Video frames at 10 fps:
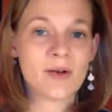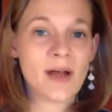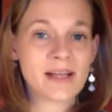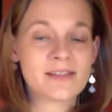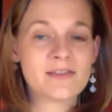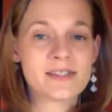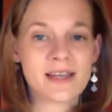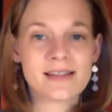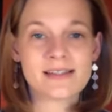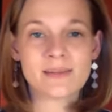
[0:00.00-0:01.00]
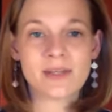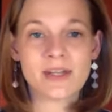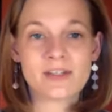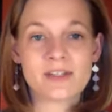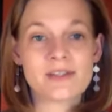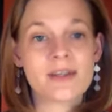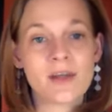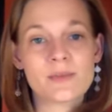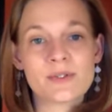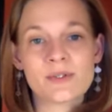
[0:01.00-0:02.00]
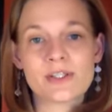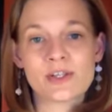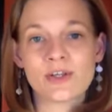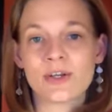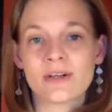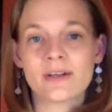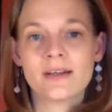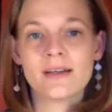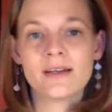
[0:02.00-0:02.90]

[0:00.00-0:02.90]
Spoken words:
interactive science simulations that help students learn,